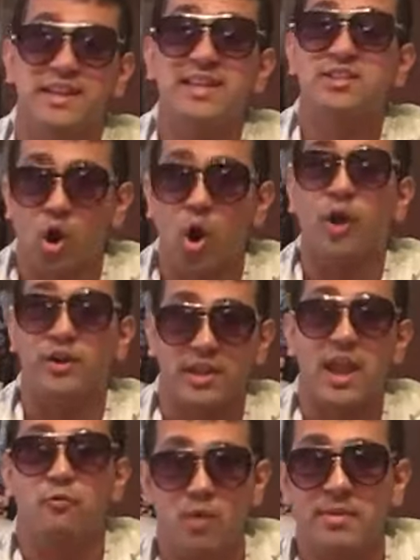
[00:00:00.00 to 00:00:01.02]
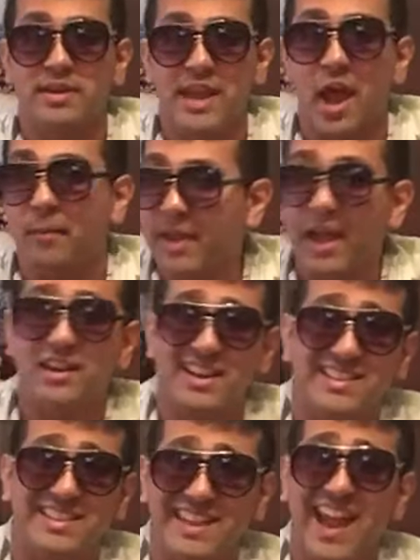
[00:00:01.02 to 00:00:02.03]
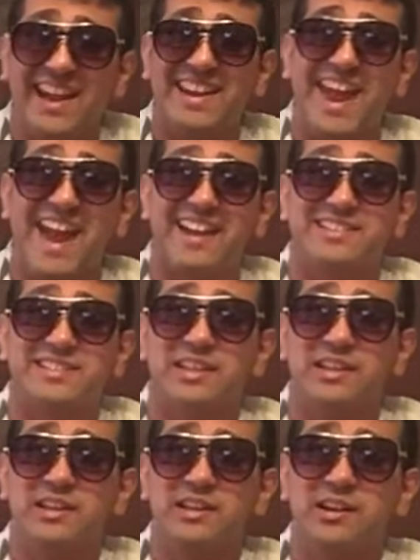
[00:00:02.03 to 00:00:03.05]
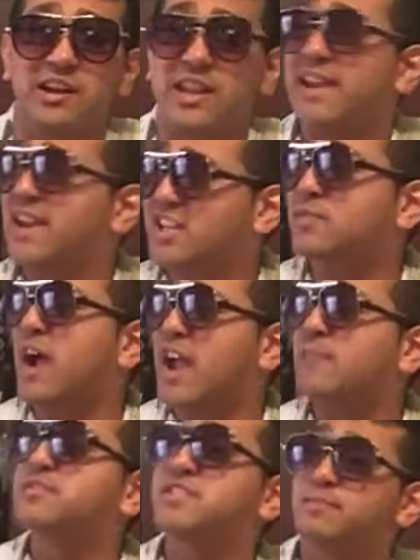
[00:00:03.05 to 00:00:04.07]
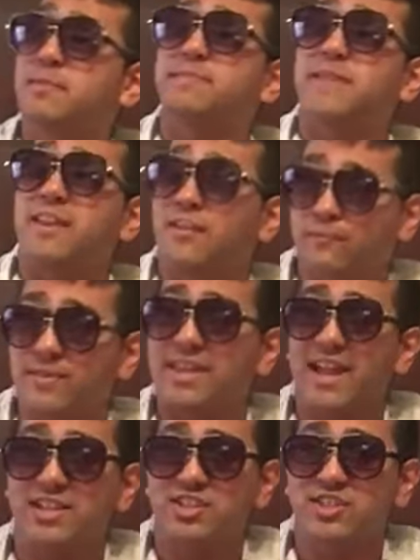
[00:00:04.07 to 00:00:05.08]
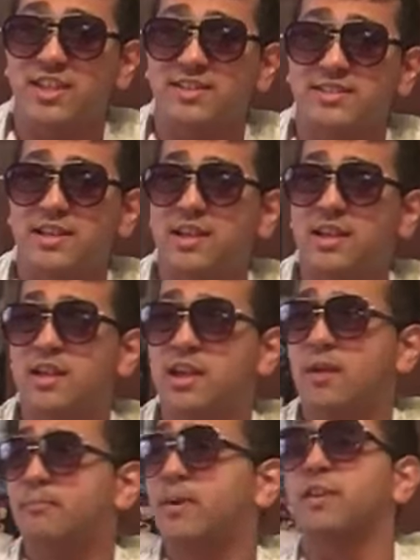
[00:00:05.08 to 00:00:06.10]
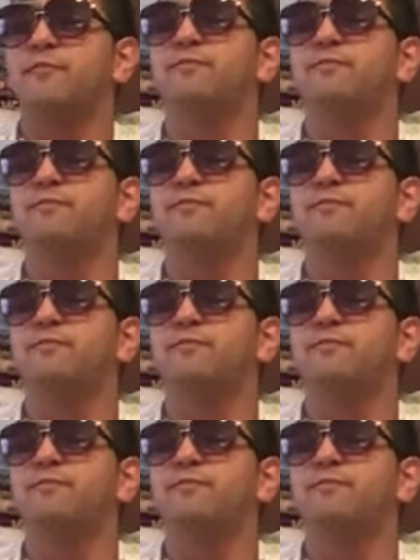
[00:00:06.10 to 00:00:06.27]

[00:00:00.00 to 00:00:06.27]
it is hard to get women now. I'm not gonna deny that. Okay, that's why I'm sympathetic with that shit. But the